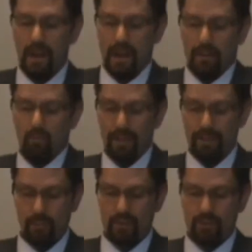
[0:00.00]
And one
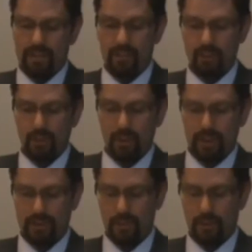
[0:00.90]
thing we're trying to do
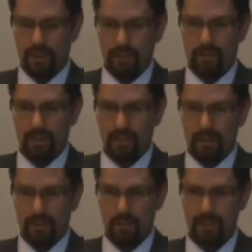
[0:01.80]
is look
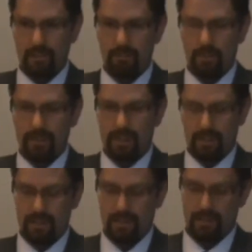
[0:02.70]
at New Zealand public
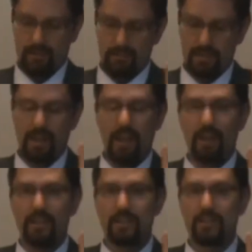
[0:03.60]
sector systems
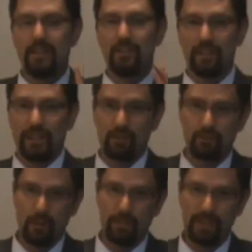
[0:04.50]
as intellectual
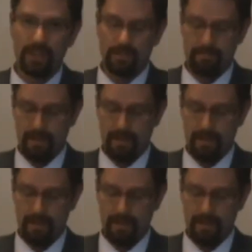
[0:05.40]
property